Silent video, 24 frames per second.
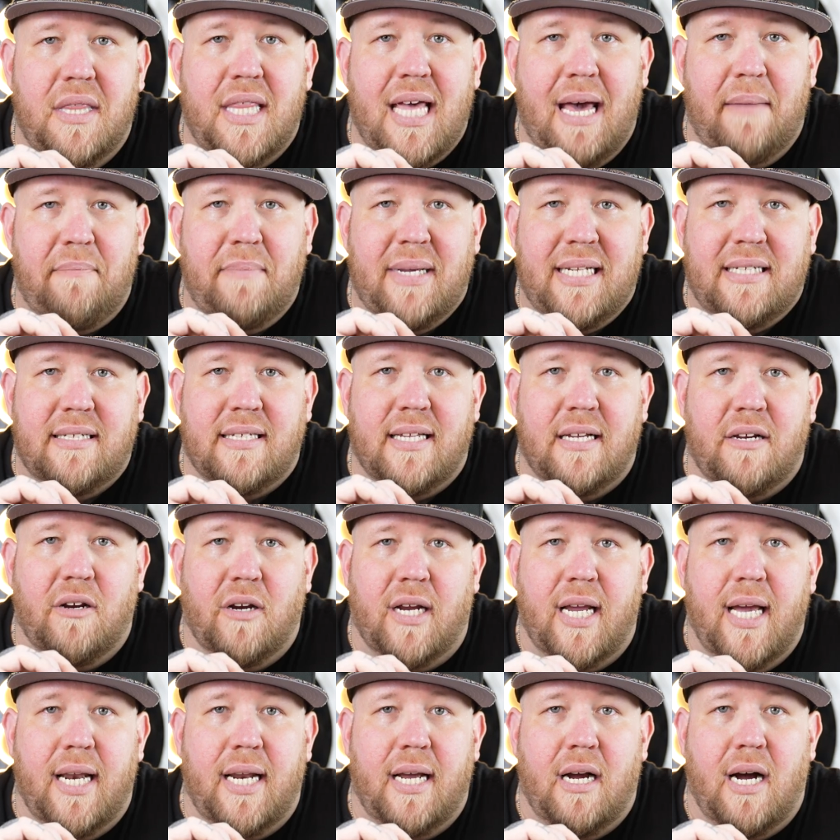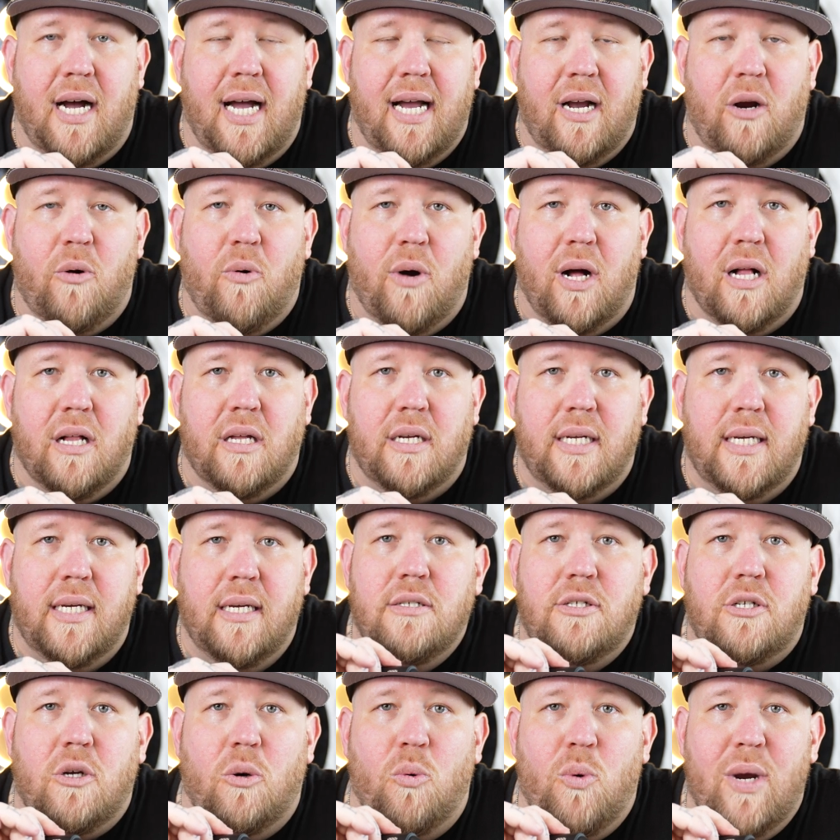That means that you're getting high quality.
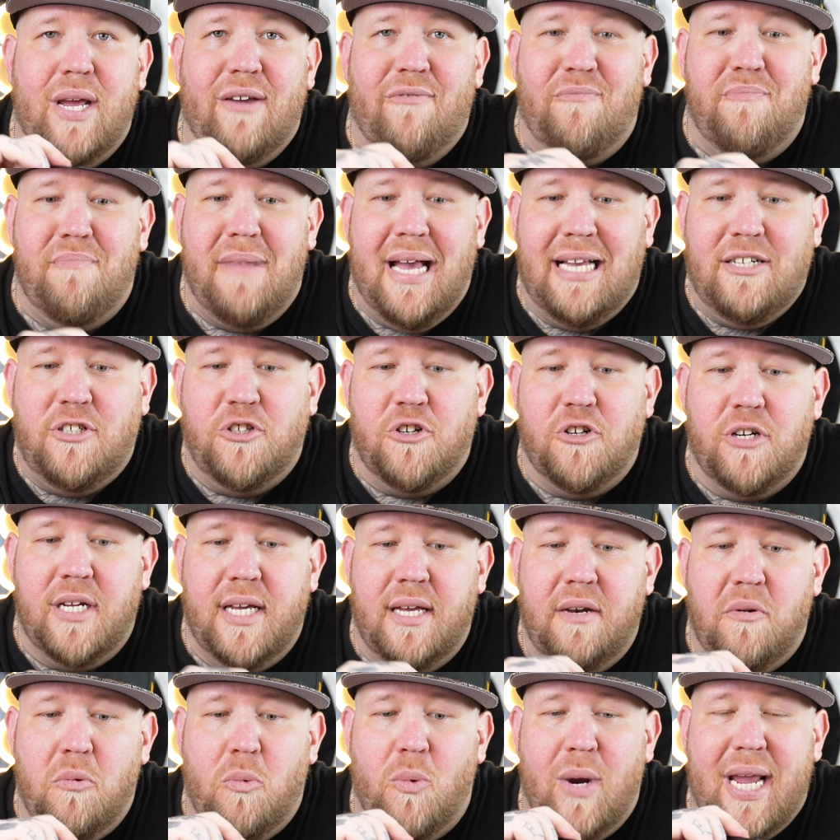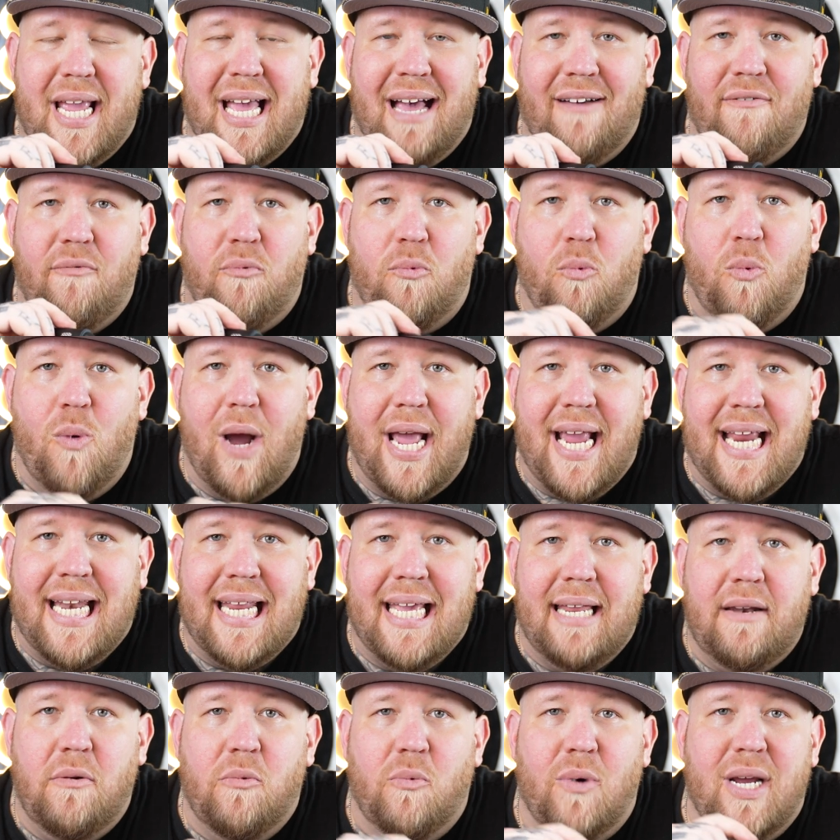So we have measured it, we have weighed
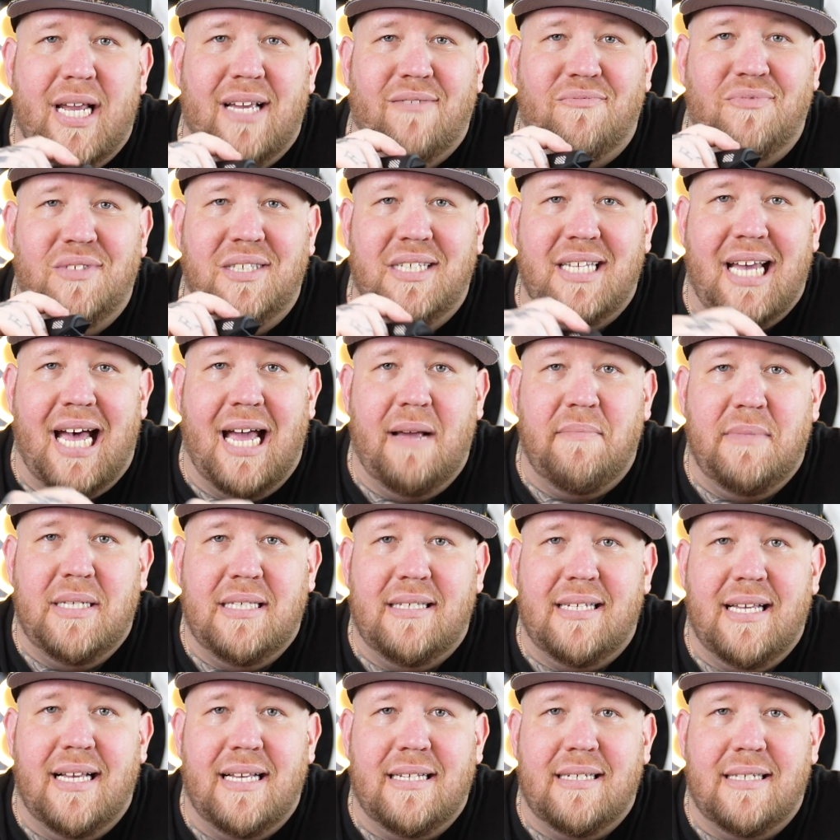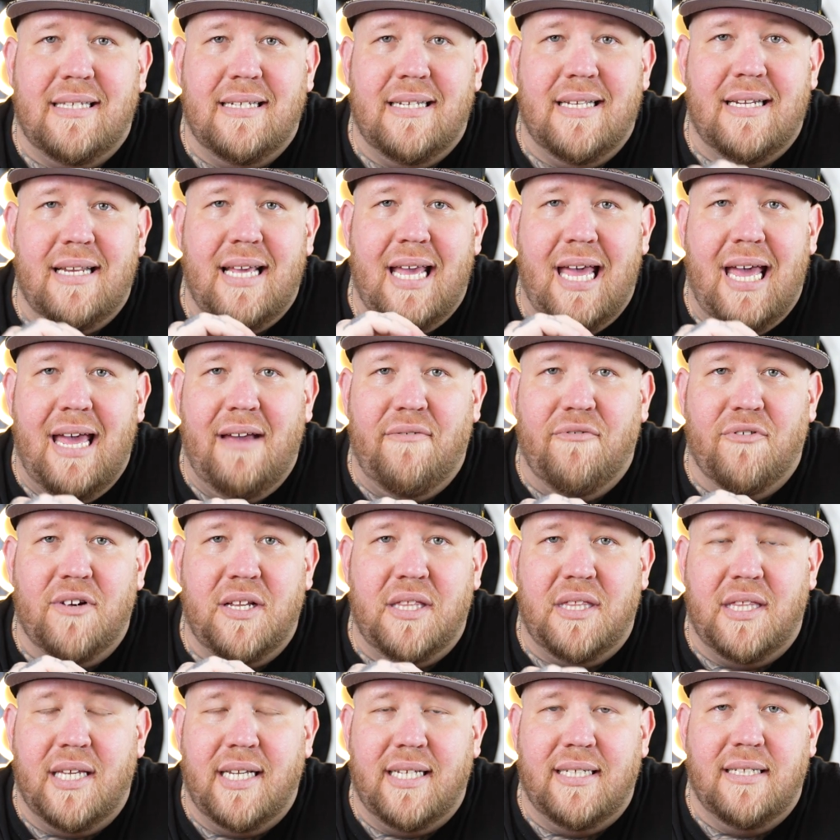it, we have diamond tested it.
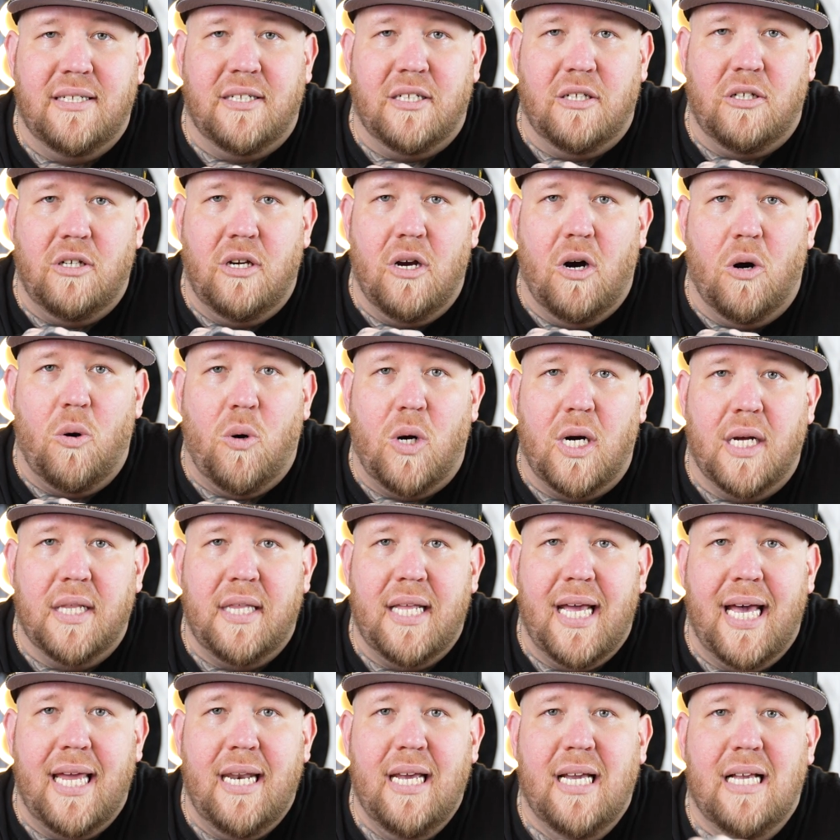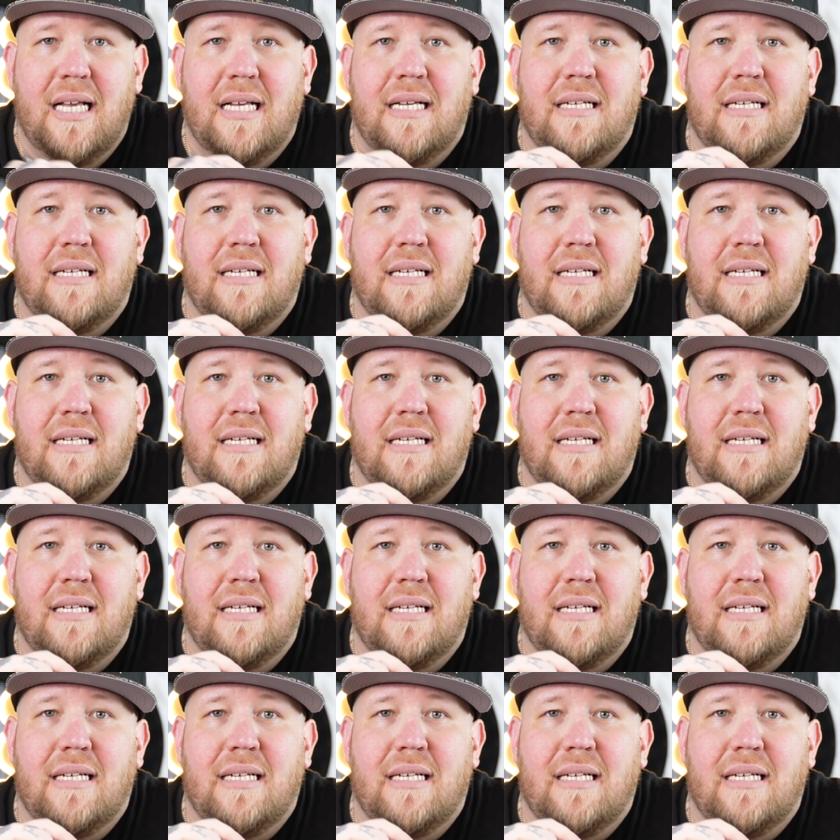Everything is a go on that.